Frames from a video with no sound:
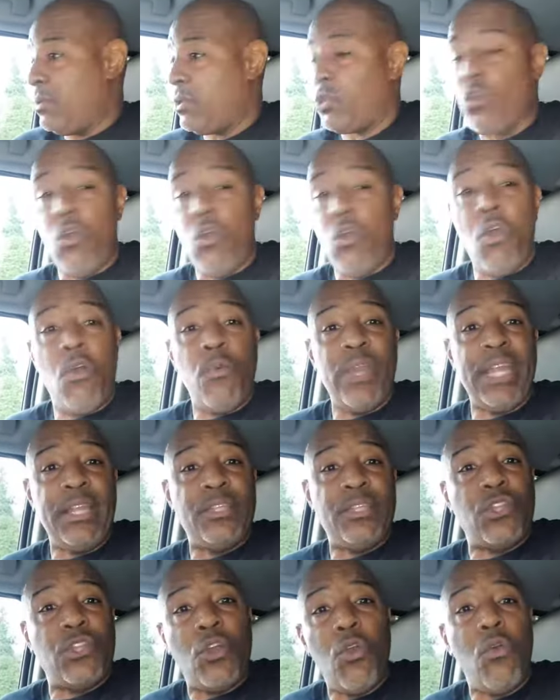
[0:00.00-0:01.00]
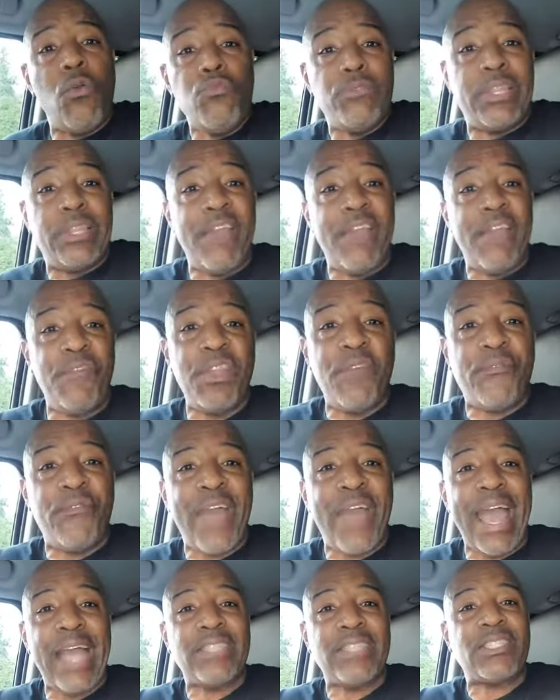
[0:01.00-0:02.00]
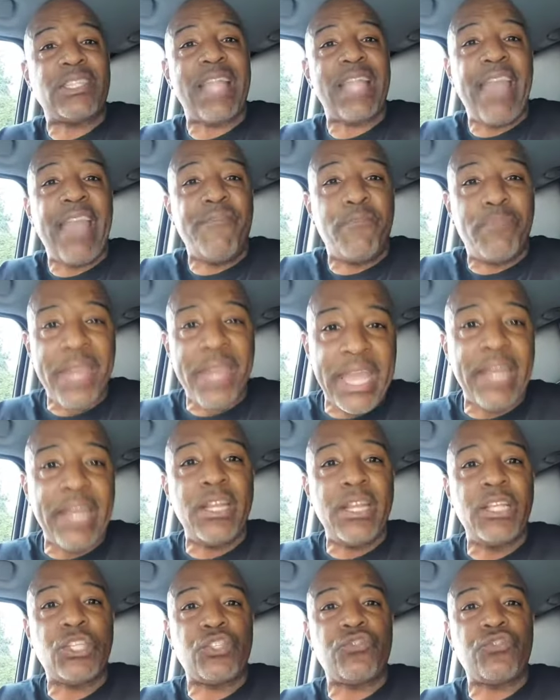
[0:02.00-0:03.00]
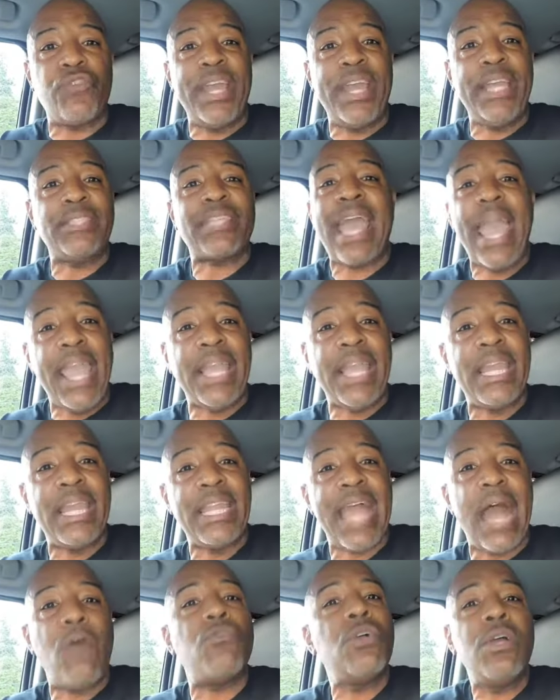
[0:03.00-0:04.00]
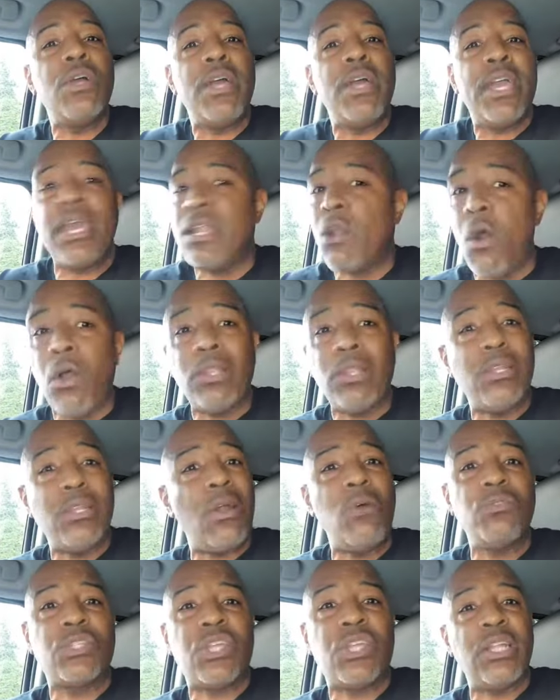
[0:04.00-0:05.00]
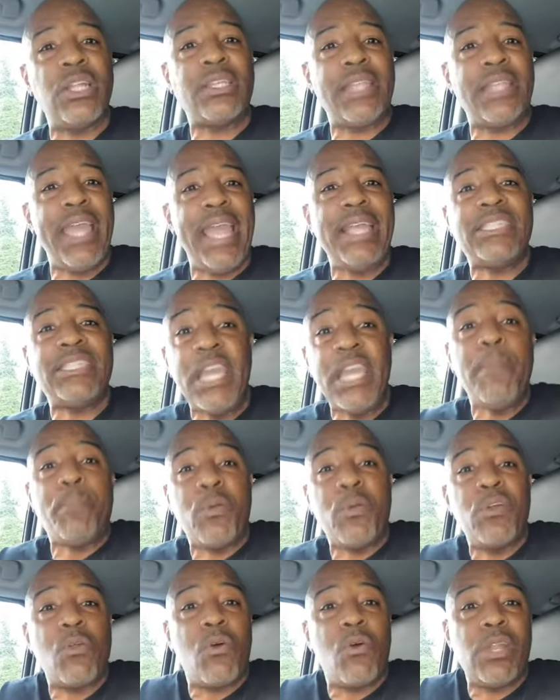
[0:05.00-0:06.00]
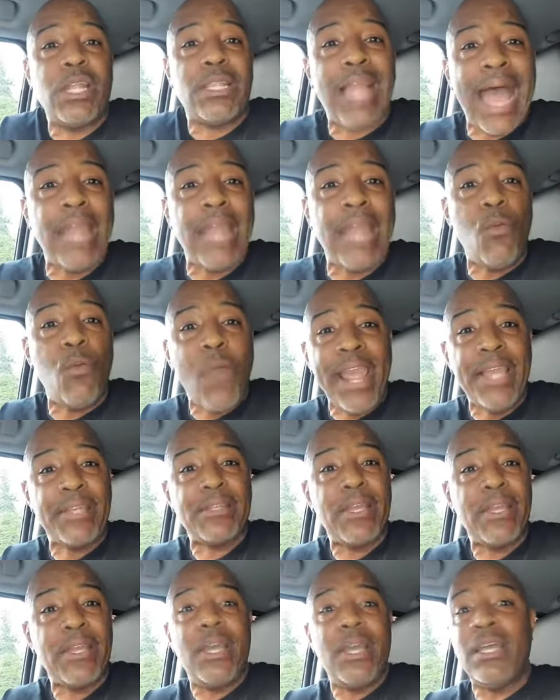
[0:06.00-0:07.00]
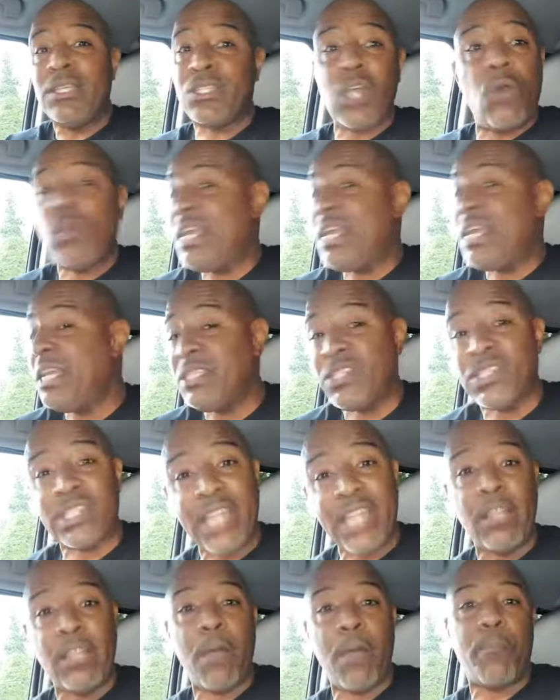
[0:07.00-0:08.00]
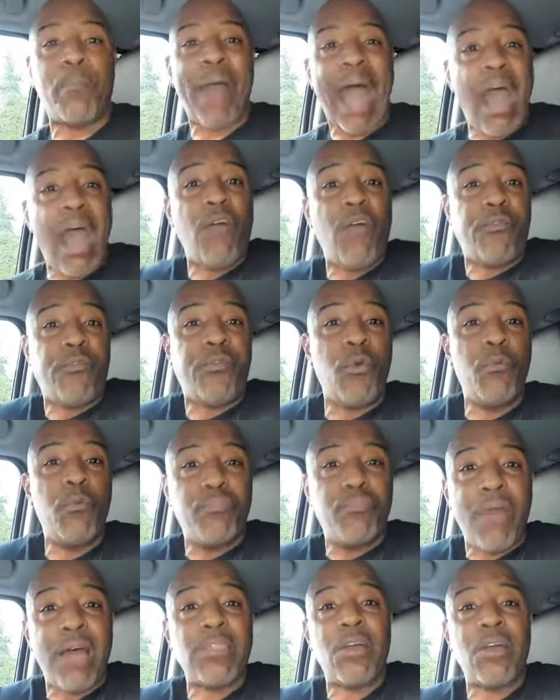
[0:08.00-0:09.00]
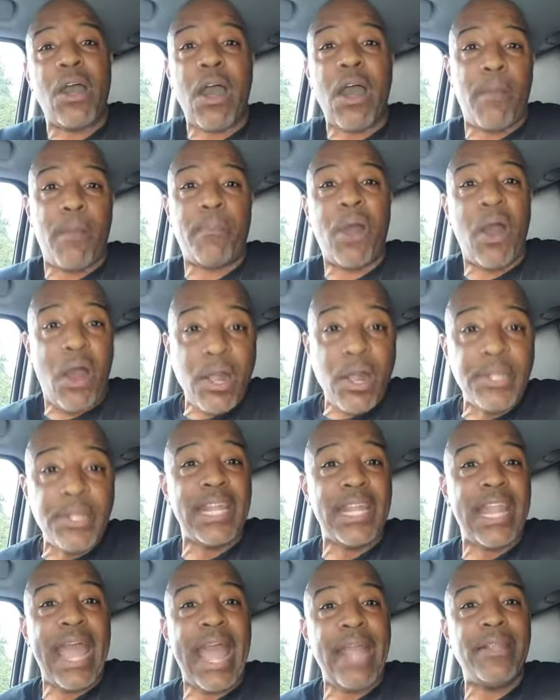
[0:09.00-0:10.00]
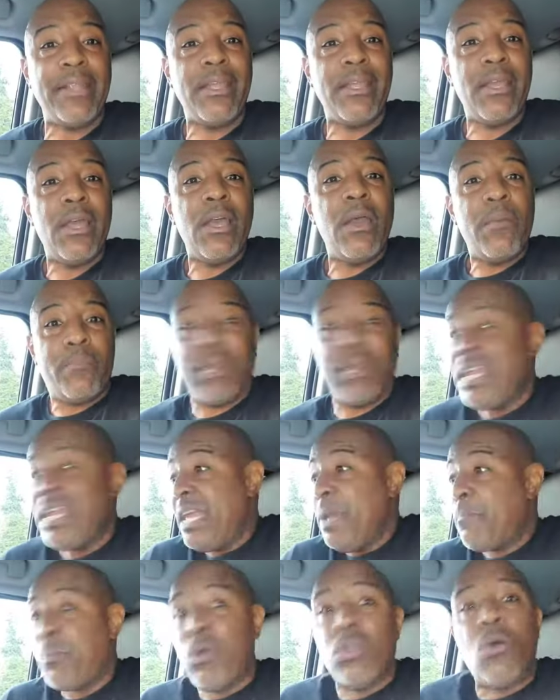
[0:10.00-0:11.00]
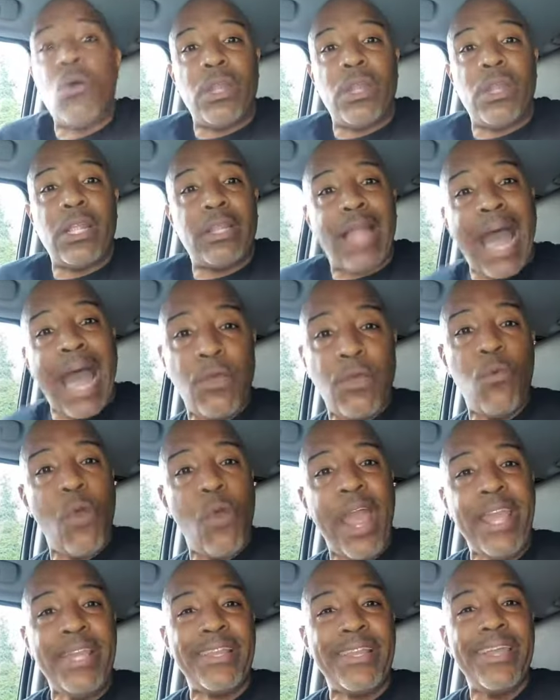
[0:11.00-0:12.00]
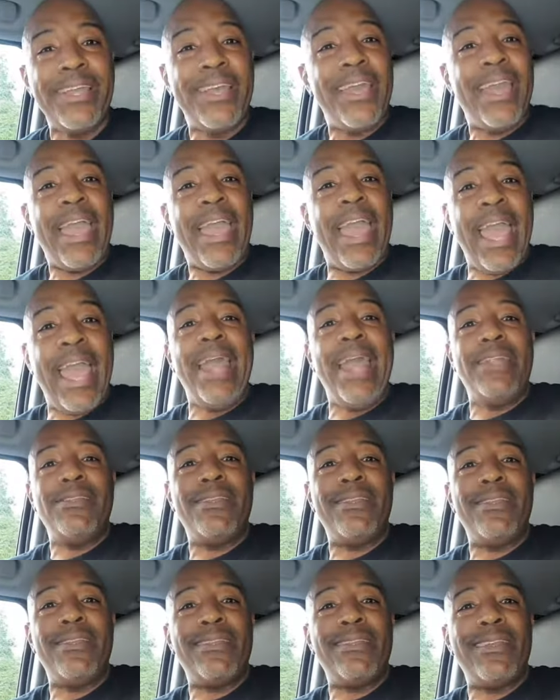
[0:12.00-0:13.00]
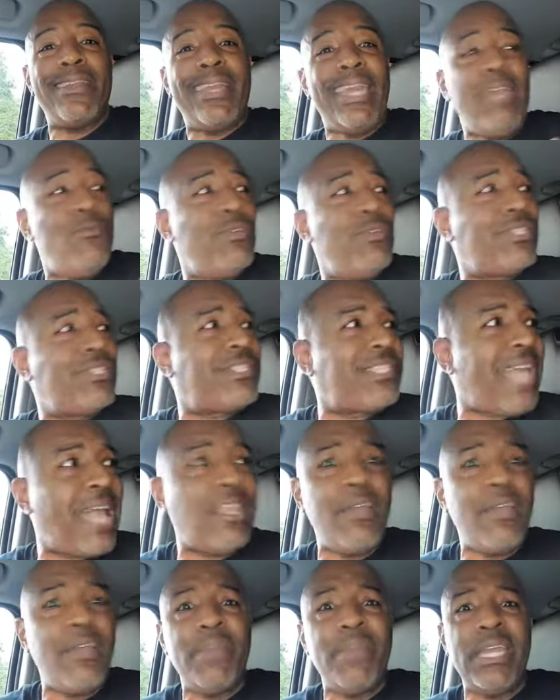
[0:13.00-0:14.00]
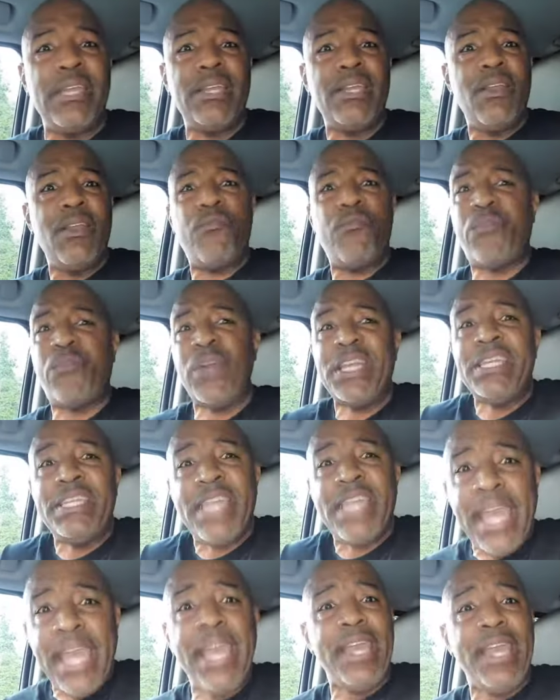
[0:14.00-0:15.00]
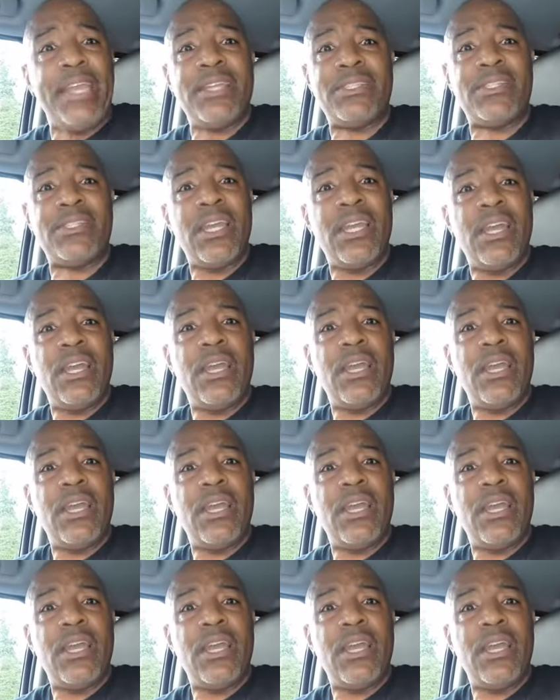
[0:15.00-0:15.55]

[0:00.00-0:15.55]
doing what he do, living a fast life, being in the streets, hanging out, and all of those good things, he put on a lot of weight. So he's still a powerful brother up under that, but he put on a lot of weight. And he was telling me for years,